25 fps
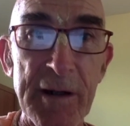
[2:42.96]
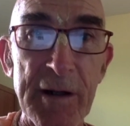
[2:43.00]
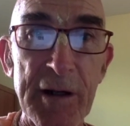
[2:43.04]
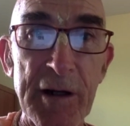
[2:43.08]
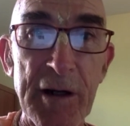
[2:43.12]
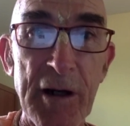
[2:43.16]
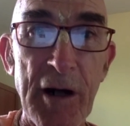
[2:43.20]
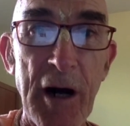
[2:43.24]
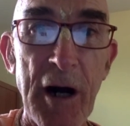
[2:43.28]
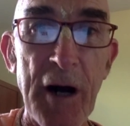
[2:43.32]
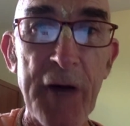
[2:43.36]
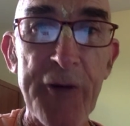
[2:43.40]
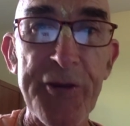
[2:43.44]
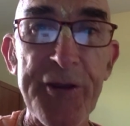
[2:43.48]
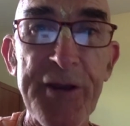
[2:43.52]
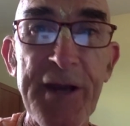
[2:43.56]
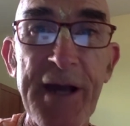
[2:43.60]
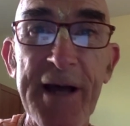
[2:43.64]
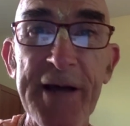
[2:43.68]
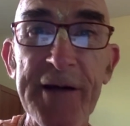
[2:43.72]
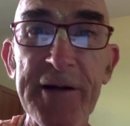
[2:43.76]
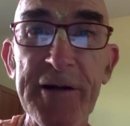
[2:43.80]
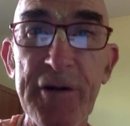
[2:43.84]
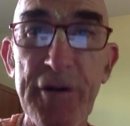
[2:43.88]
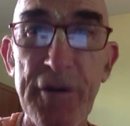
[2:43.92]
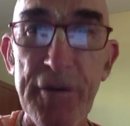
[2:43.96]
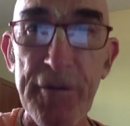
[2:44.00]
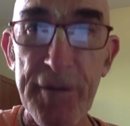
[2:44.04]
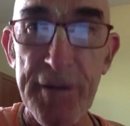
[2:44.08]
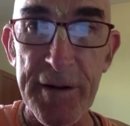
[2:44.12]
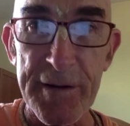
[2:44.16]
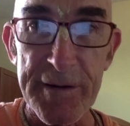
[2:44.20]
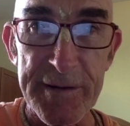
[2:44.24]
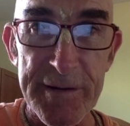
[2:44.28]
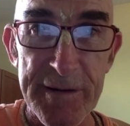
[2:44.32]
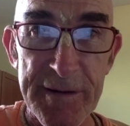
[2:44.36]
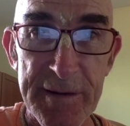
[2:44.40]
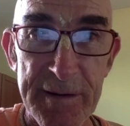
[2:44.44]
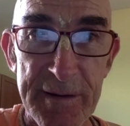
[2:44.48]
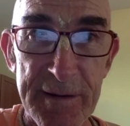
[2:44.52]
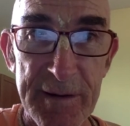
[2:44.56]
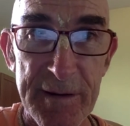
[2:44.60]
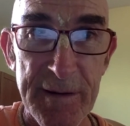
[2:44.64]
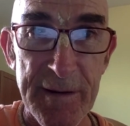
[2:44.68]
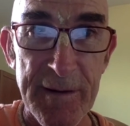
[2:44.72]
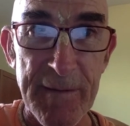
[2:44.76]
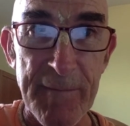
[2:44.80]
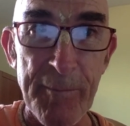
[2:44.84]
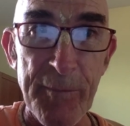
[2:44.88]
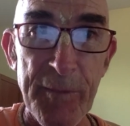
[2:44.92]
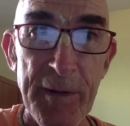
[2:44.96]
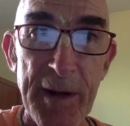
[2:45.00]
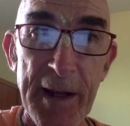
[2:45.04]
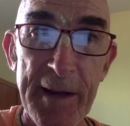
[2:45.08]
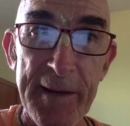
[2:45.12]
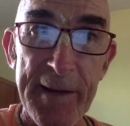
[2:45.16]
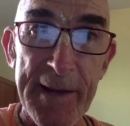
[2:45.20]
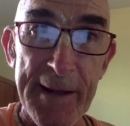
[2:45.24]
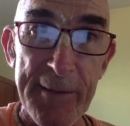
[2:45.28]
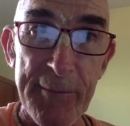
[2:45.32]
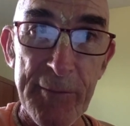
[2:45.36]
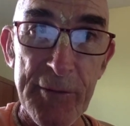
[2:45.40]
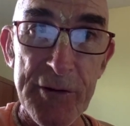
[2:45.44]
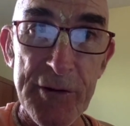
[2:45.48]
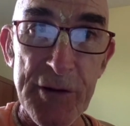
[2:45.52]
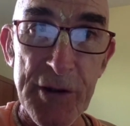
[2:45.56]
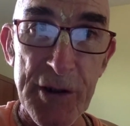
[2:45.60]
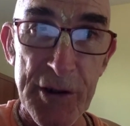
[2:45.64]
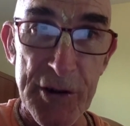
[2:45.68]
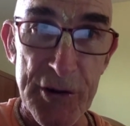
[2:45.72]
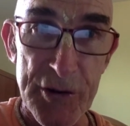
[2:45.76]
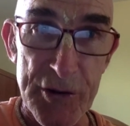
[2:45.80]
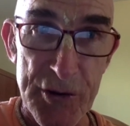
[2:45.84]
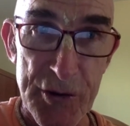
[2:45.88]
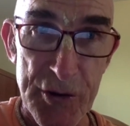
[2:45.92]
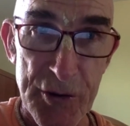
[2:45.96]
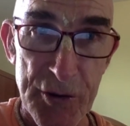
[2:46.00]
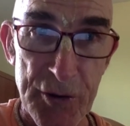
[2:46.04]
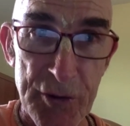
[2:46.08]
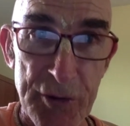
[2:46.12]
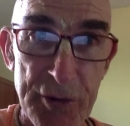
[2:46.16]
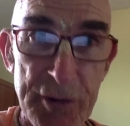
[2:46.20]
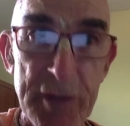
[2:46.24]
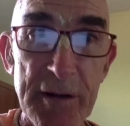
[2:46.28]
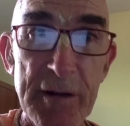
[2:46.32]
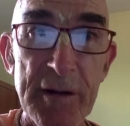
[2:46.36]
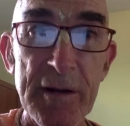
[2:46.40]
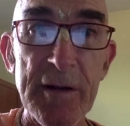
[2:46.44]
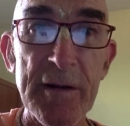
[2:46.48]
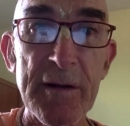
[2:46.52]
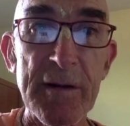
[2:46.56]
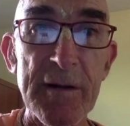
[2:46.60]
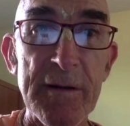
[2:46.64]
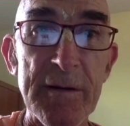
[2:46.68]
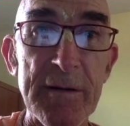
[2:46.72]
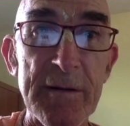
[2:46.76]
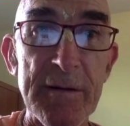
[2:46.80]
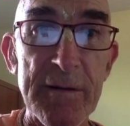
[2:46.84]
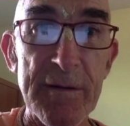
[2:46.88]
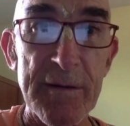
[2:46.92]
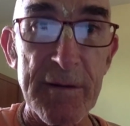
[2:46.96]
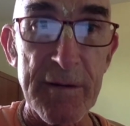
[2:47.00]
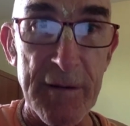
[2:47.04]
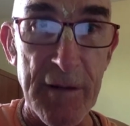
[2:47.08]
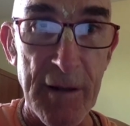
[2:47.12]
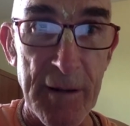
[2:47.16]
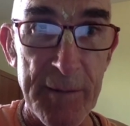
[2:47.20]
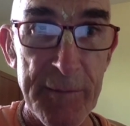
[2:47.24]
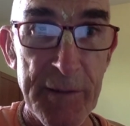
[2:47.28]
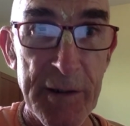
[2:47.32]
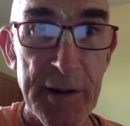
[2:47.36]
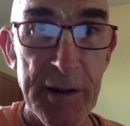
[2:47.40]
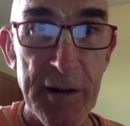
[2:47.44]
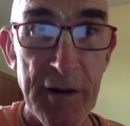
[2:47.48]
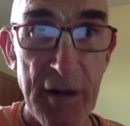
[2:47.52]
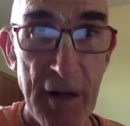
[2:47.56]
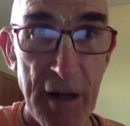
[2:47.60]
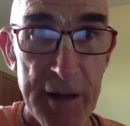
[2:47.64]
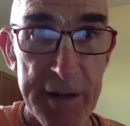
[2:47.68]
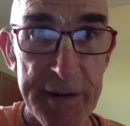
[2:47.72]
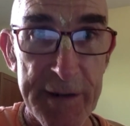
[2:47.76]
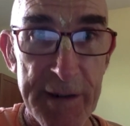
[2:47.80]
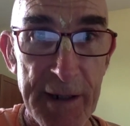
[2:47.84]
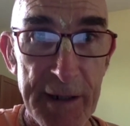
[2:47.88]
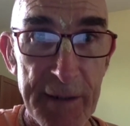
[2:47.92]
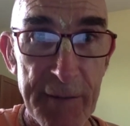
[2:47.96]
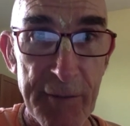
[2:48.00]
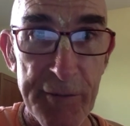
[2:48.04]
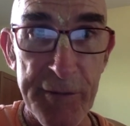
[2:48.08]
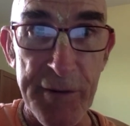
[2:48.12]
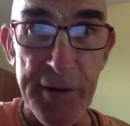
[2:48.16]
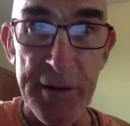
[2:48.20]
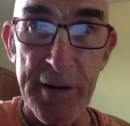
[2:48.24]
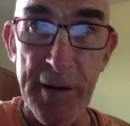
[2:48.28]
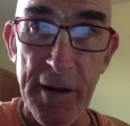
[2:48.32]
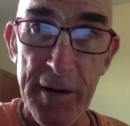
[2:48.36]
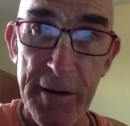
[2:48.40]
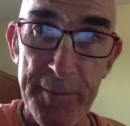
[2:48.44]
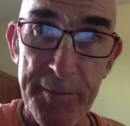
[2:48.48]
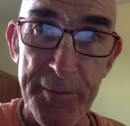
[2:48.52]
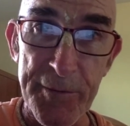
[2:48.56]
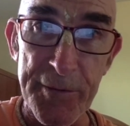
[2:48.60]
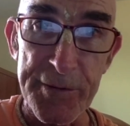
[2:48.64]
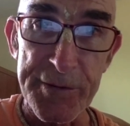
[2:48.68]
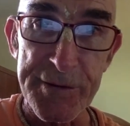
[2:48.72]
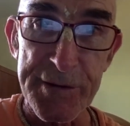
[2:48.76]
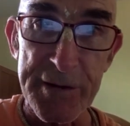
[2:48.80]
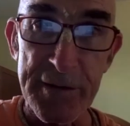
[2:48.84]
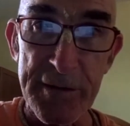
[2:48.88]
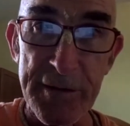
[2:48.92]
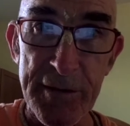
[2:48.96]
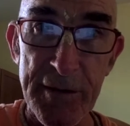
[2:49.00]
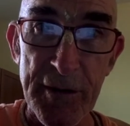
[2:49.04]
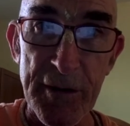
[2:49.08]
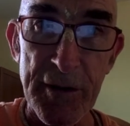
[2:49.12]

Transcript: caught that current, and they would in turn come in contact with another person